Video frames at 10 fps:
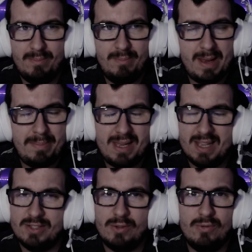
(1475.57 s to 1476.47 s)
maybe
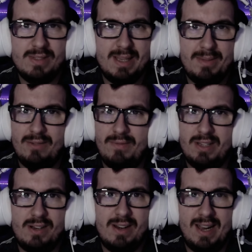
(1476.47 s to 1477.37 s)
has to do something with
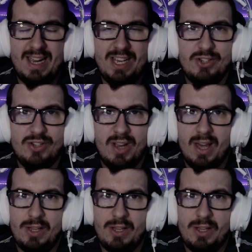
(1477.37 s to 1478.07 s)
her age.